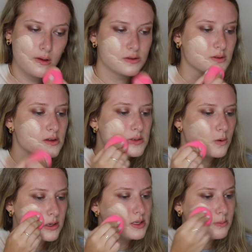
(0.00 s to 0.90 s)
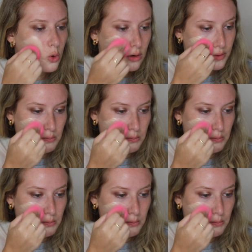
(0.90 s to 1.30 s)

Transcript: So this one is more of a